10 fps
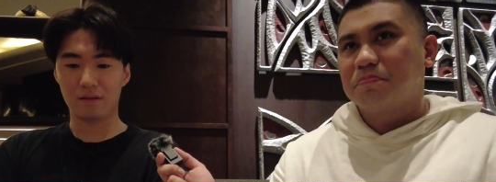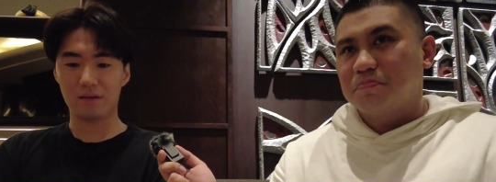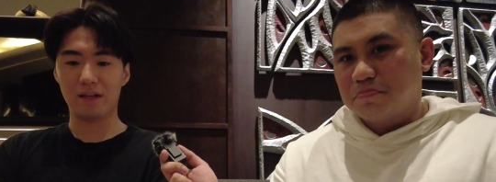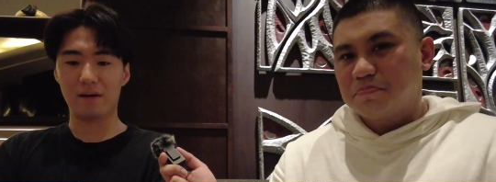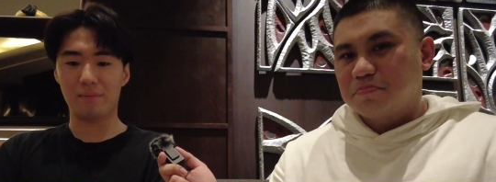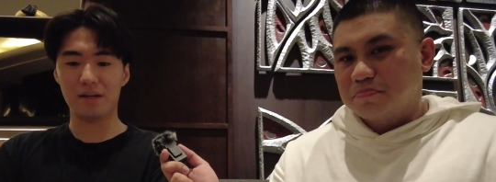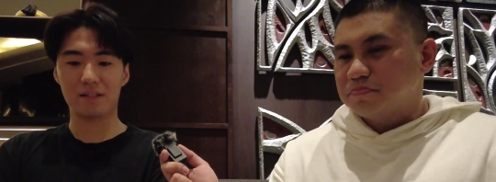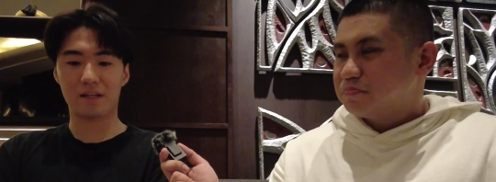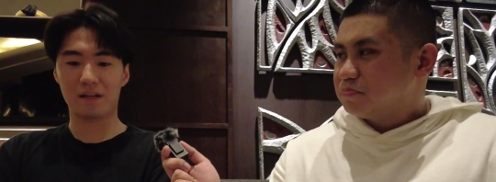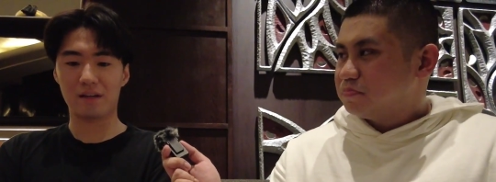Speaker 1: Yeah,
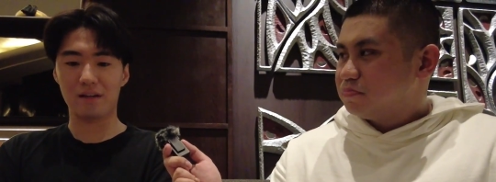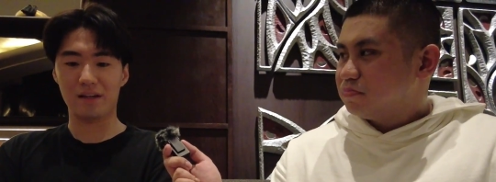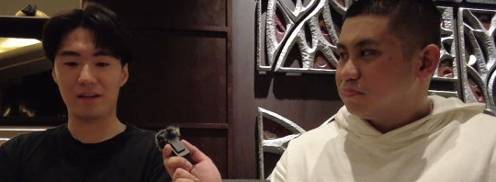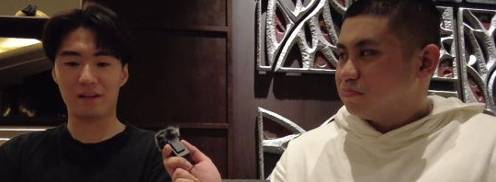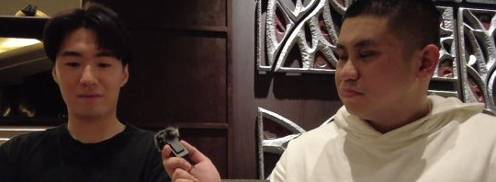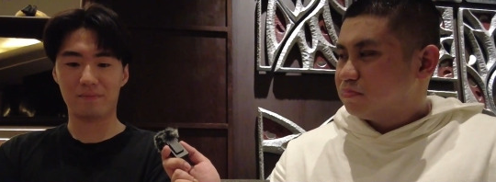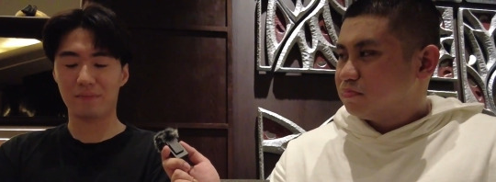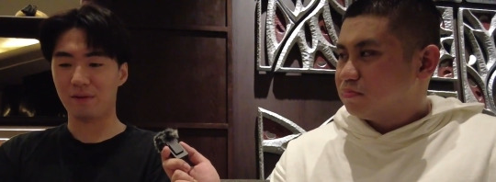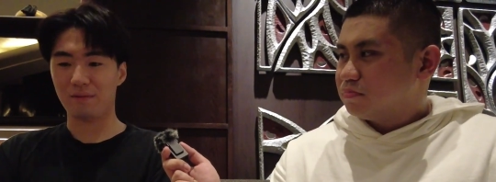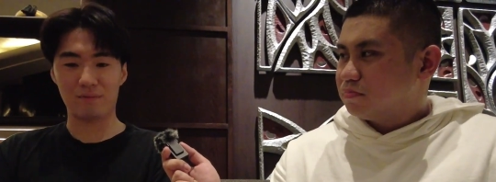basic kind of like
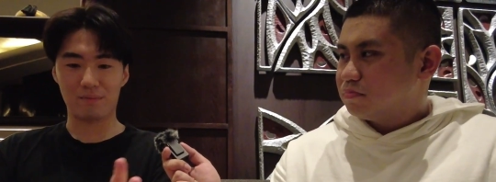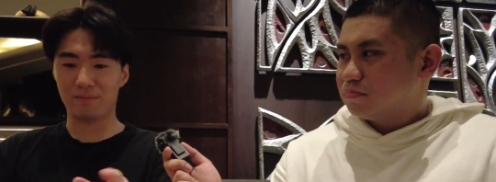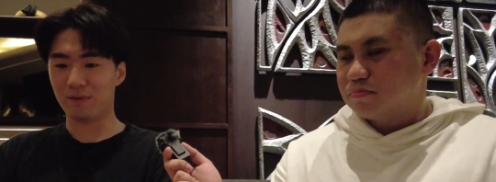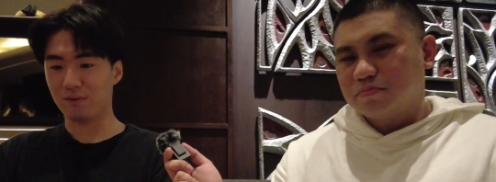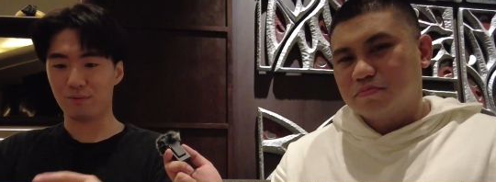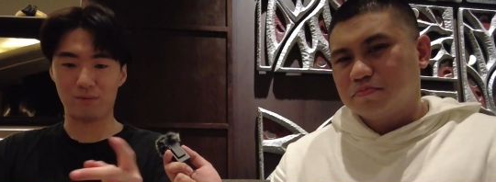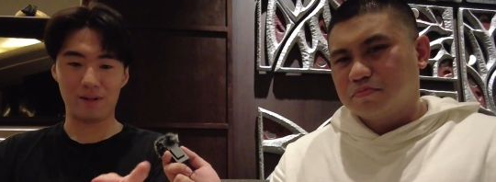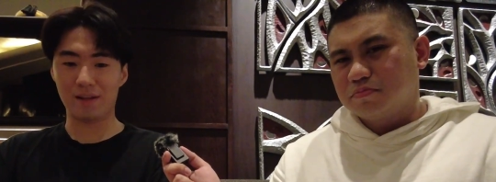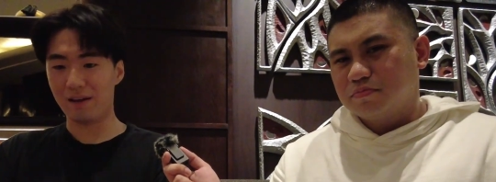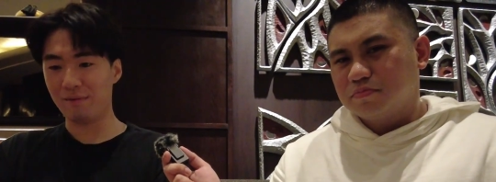just
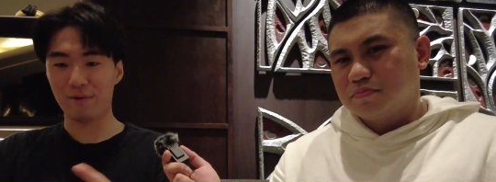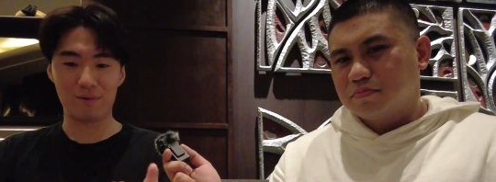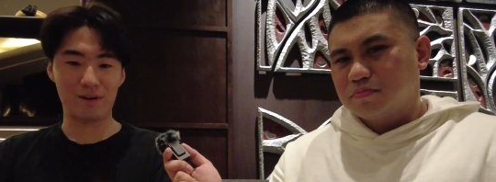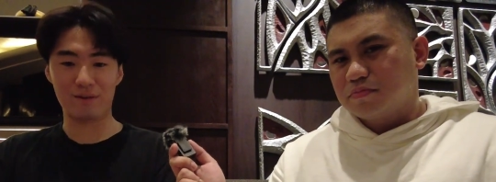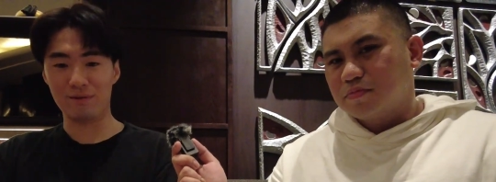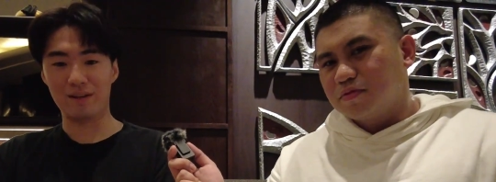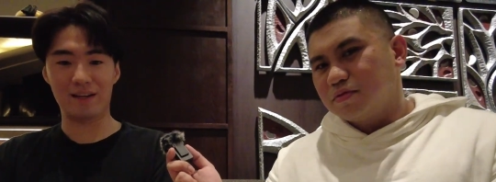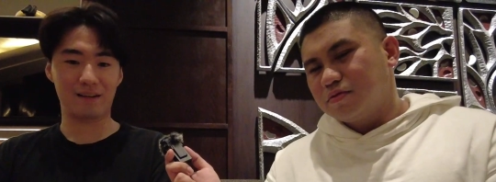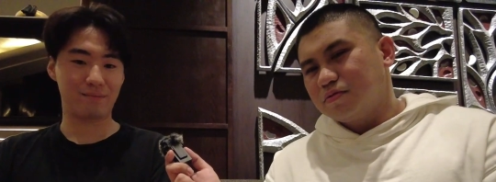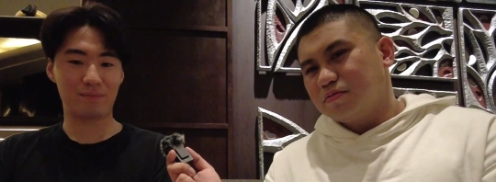went everywhere to
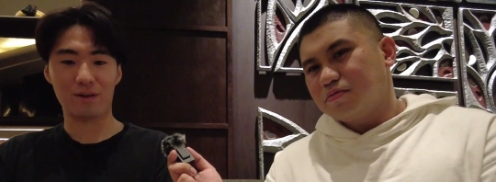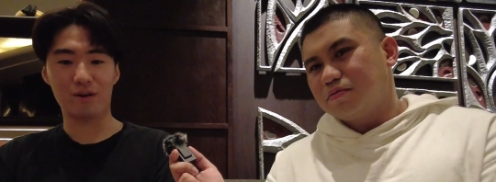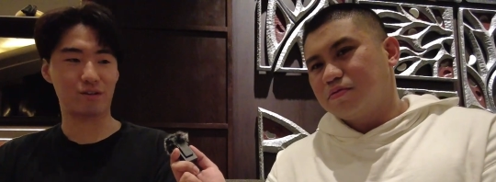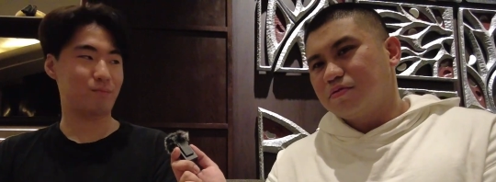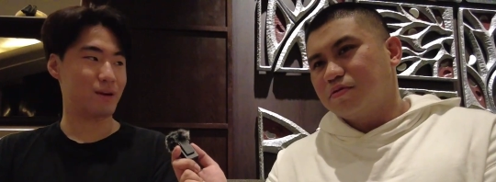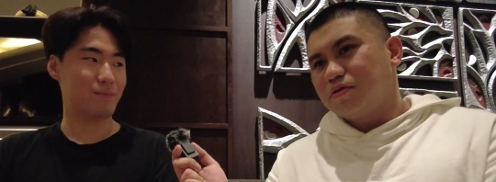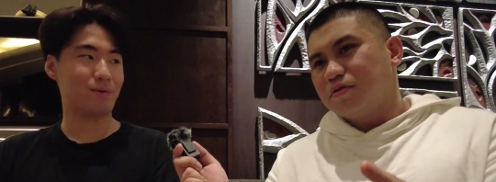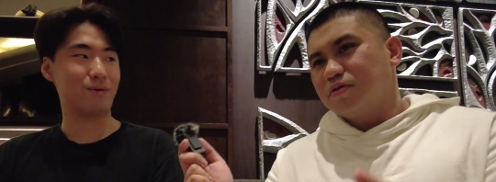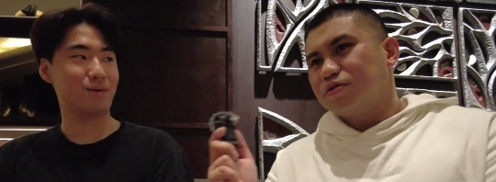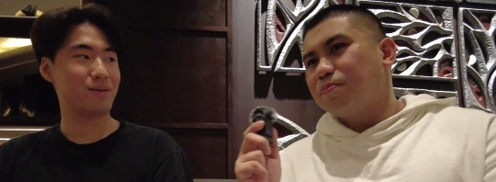like talk to
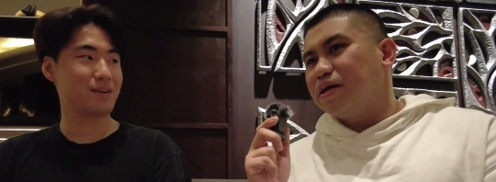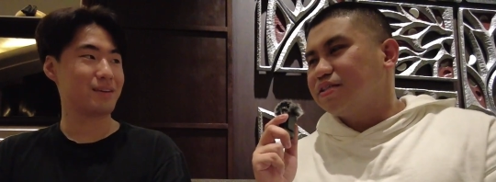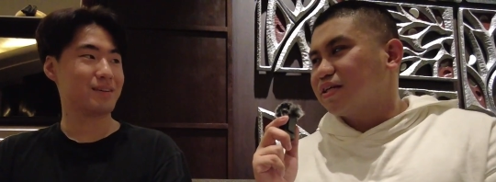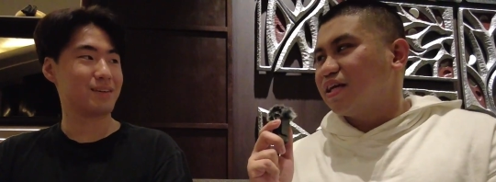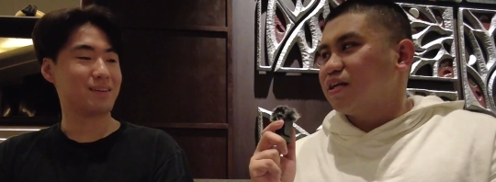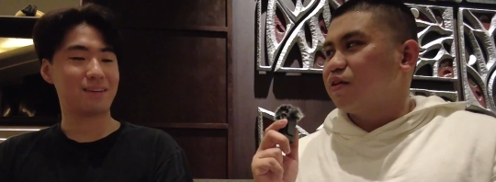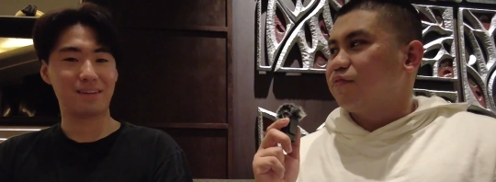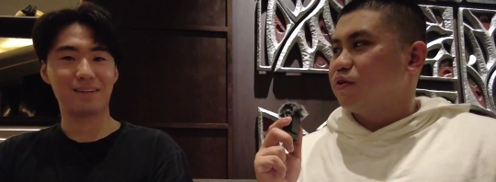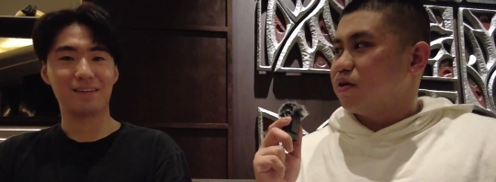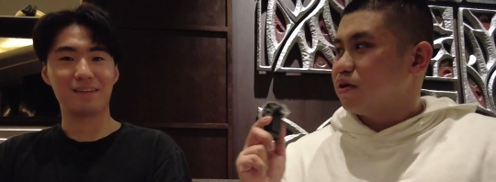people. So basic is like Nick
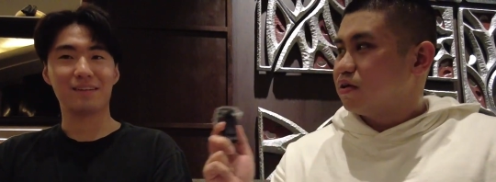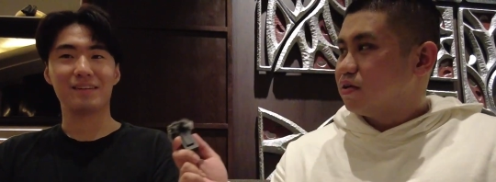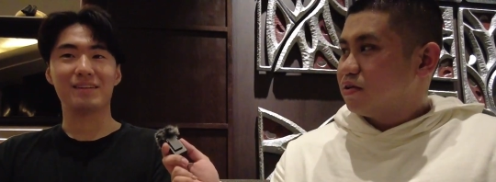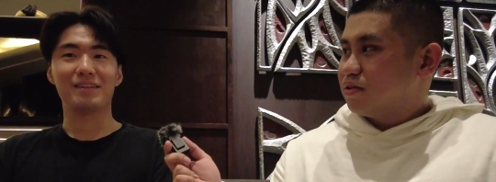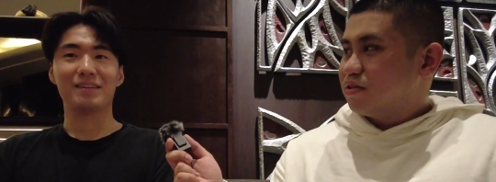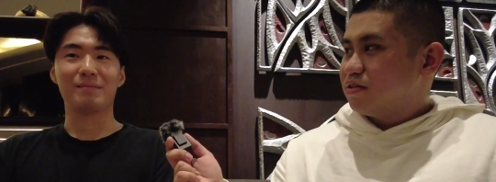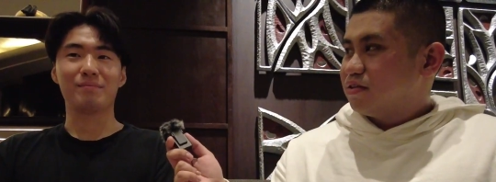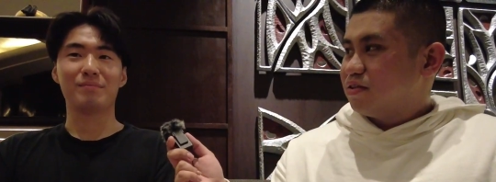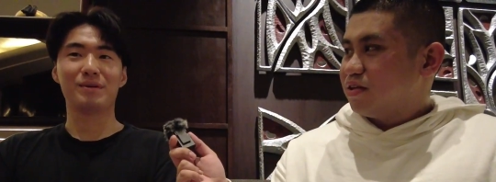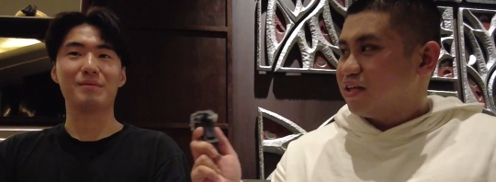
Speaker 2: Fury.
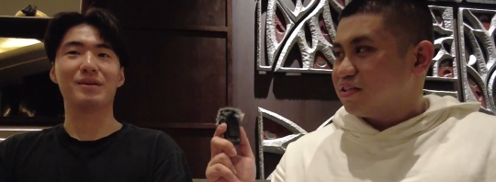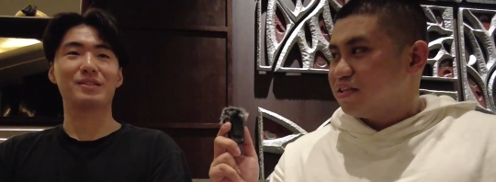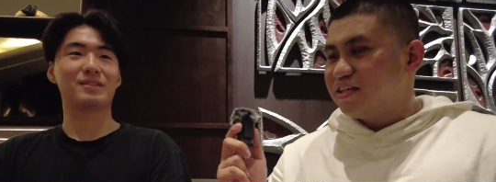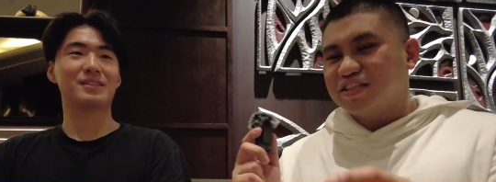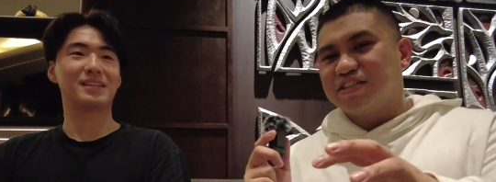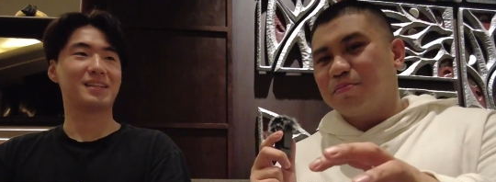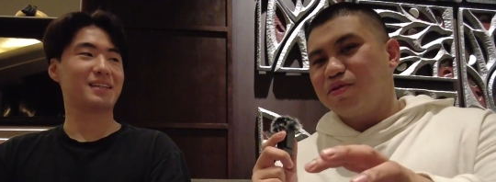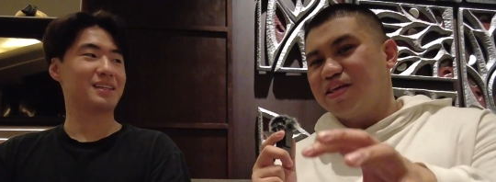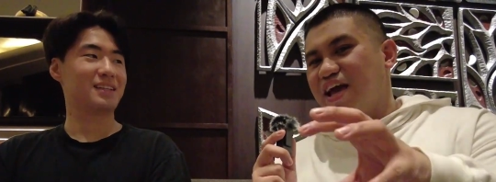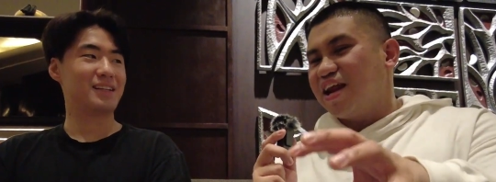Pretty he, much. He
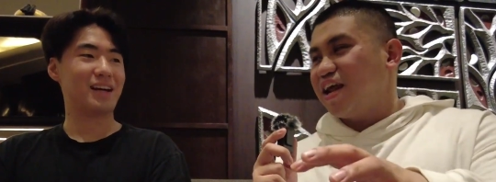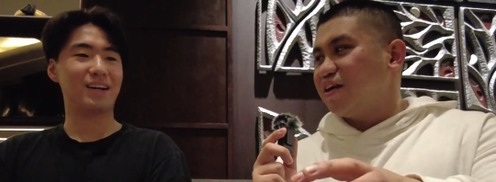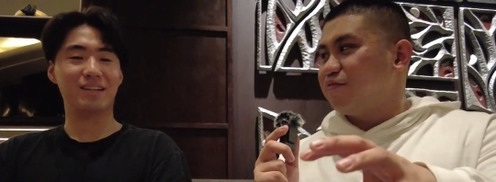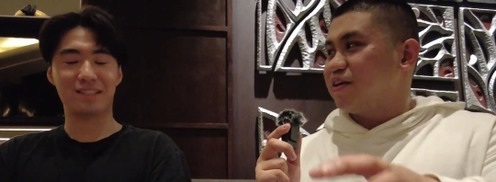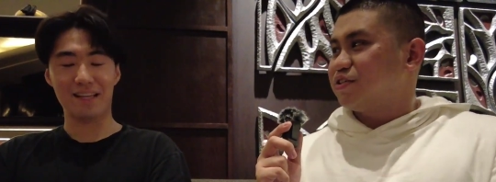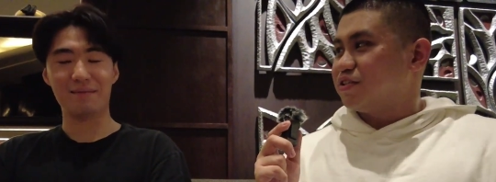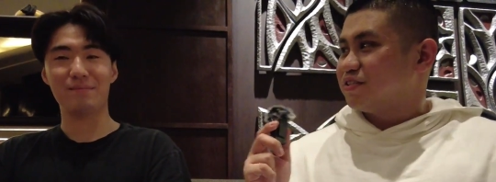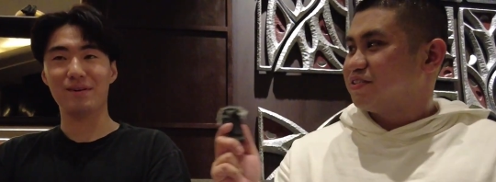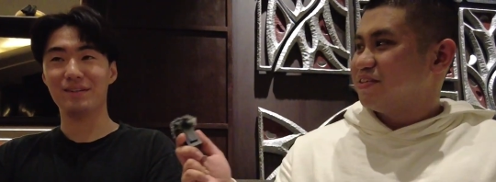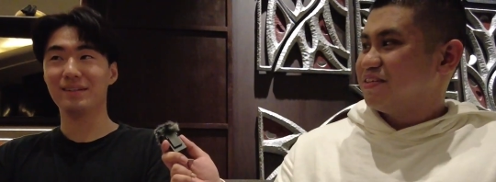assembled the NA Avengers.